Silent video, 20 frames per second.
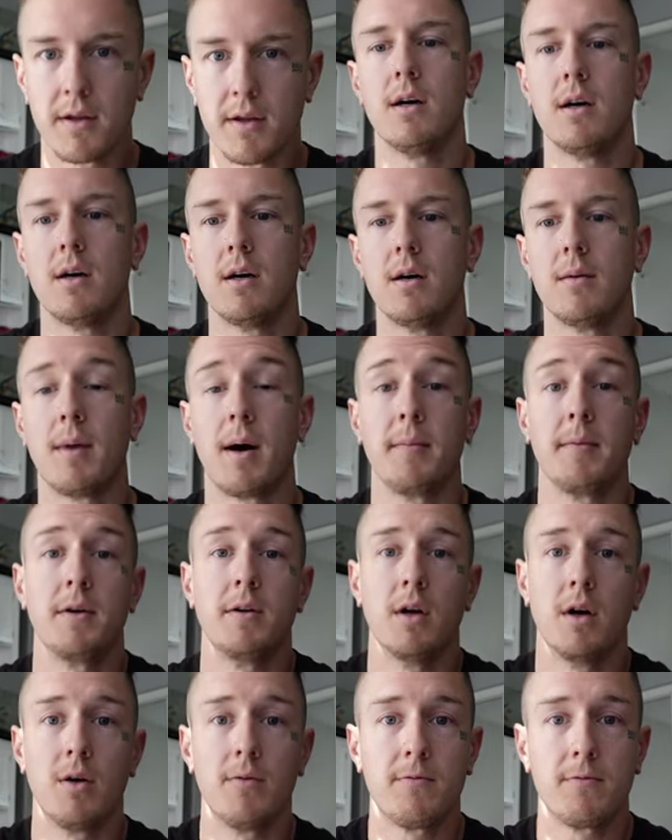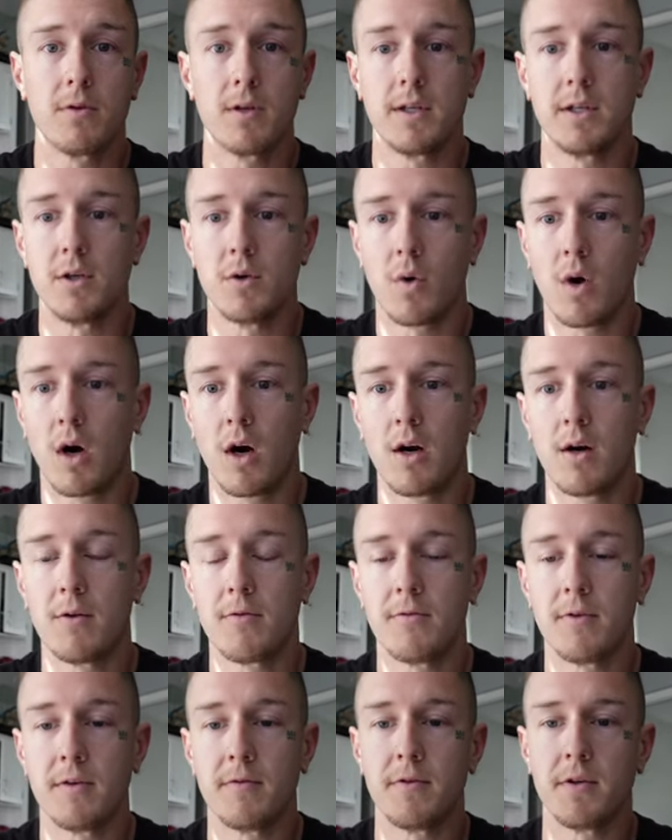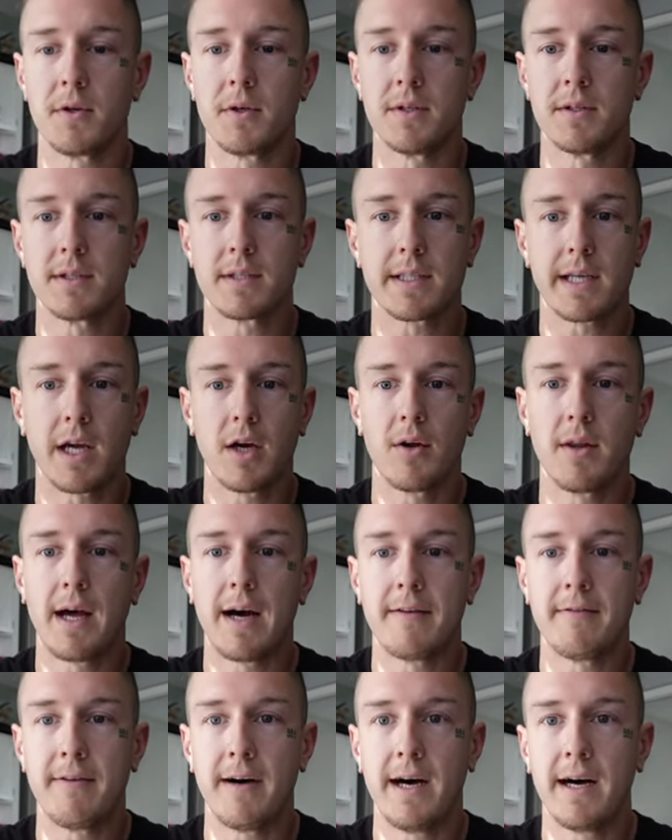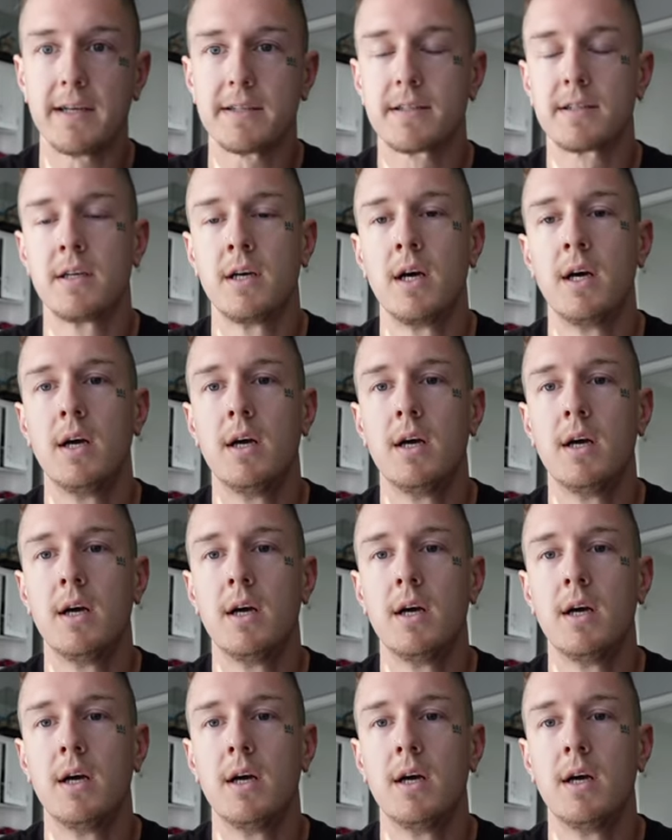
Um, I mean, hopefully you are if, if you can scale that fast,